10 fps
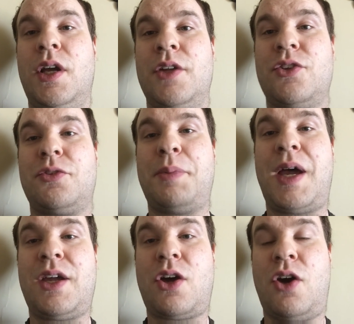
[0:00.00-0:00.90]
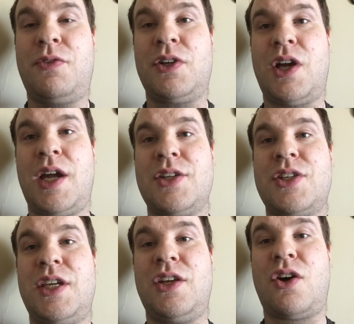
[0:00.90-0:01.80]
And despite
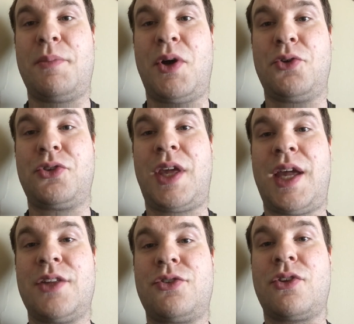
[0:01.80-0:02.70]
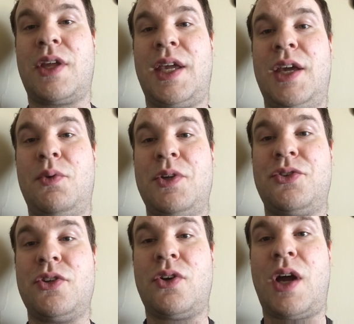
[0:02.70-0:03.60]
COVID-19 almost canceling it, we
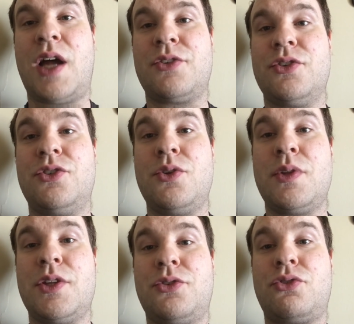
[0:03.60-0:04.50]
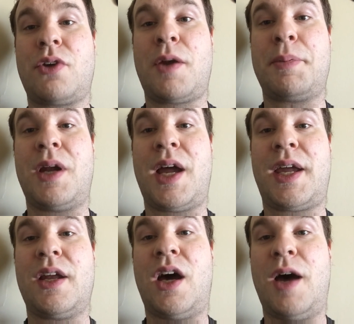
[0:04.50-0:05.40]
still got to do this trip, and I
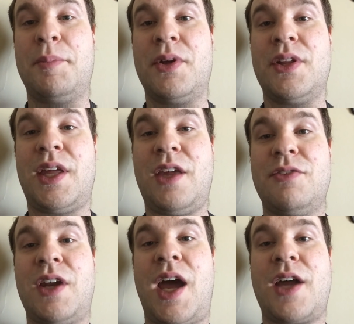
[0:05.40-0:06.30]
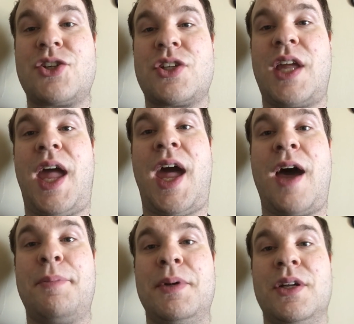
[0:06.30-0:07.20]
cannot believe it actually
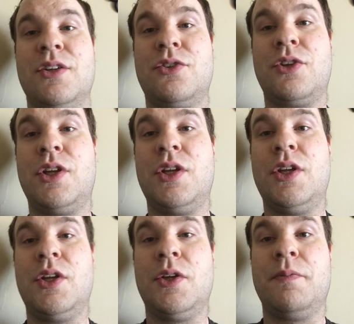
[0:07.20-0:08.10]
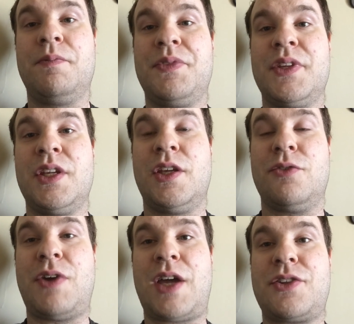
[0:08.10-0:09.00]
happened.
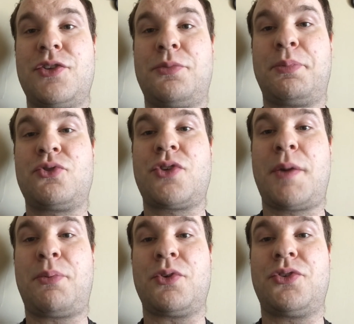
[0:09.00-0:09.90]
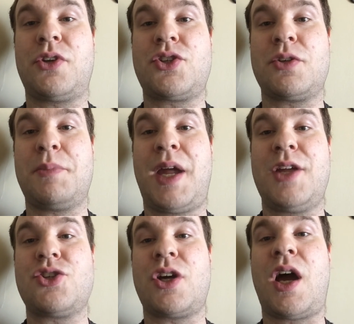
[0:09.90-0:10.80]
In fact, this trip was such a
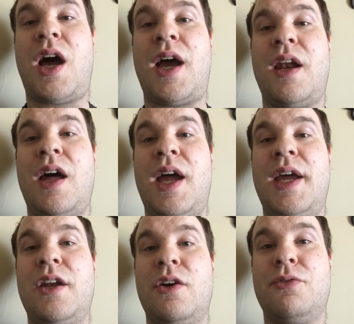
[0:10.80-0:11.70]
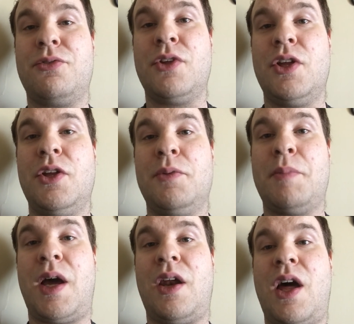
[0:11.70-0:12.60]
major highlight of
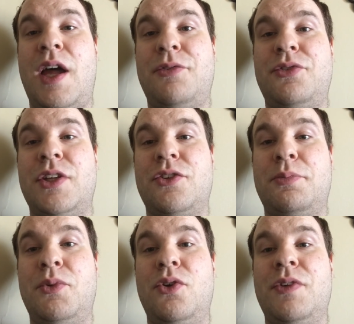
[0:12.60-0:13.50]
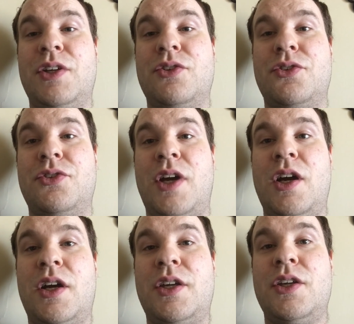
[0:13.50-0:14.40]
my life since moving to
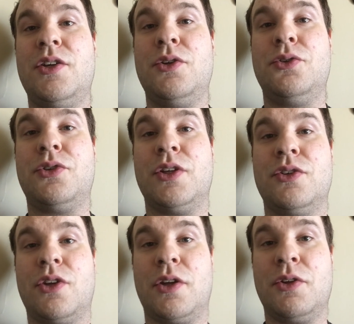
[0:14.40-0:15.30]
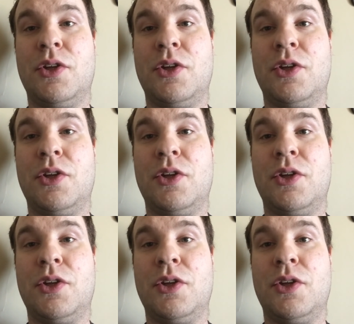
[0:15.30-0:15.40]
Syracuse, and